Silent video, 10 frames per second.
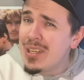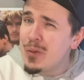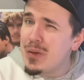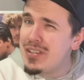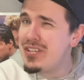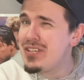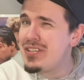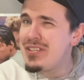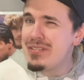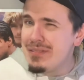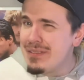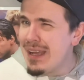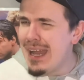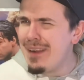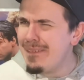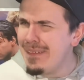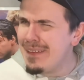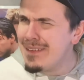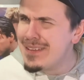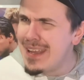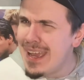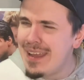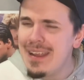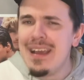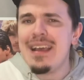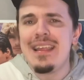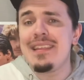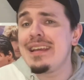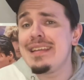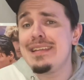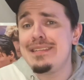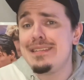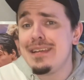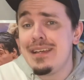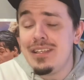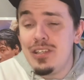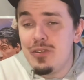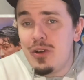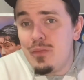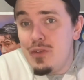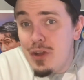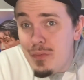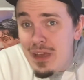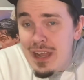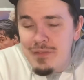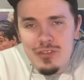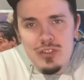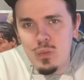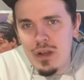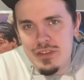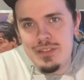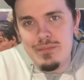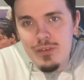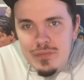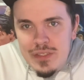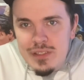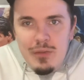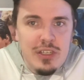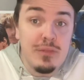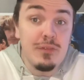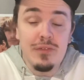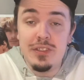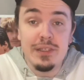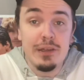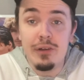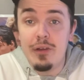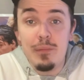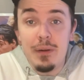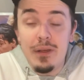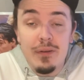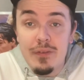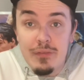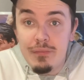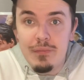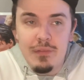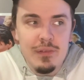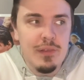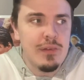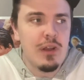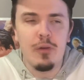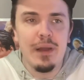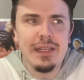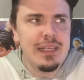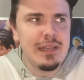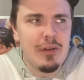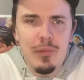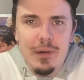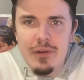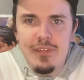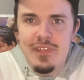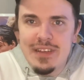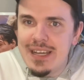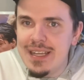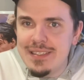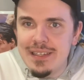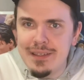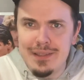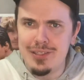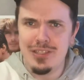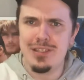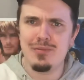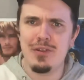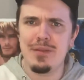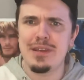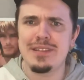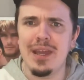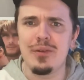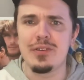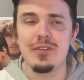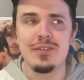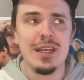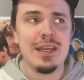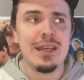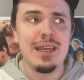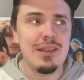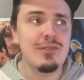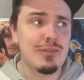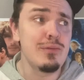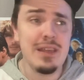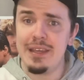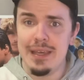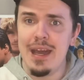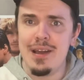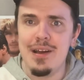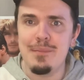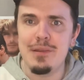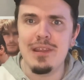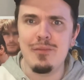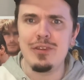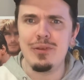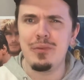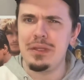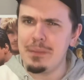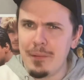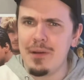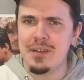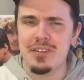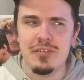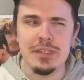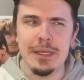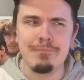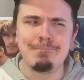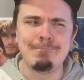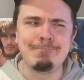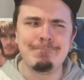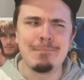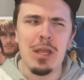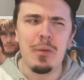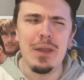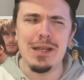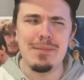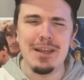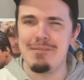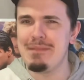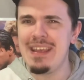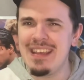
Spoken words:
which I don't understand. And the thing is, you don't know that if you just watch the movies. And watch the movies, you're like, oh, Harry Potter's, Hermione in Harry Potter is fantastic. Like, she's one of the best characters. And through that, yeah, but then when you read the books, you're just like, wait a minute,